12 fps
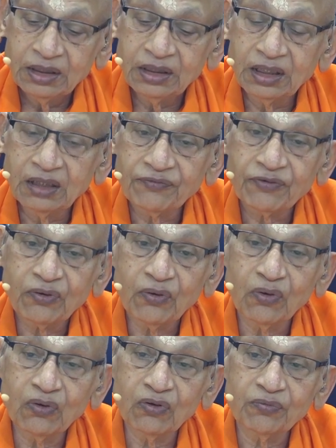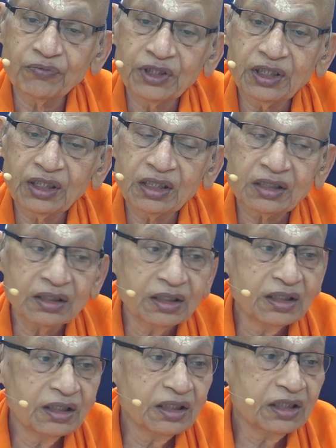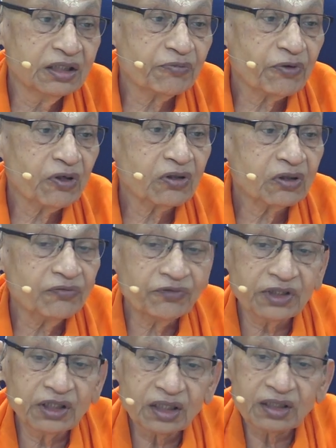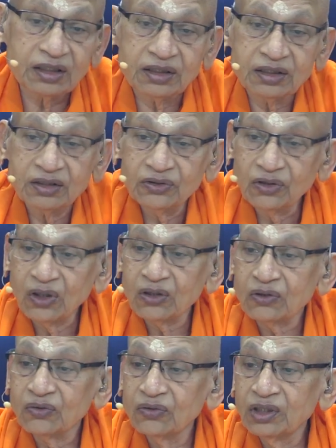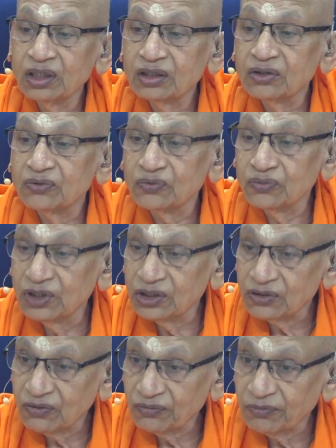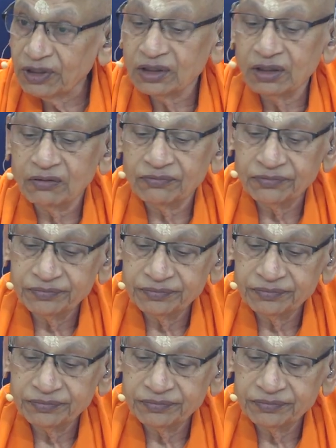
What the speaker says: Therefore, all of this is a product of ignorance, not knowing the true nature of myself.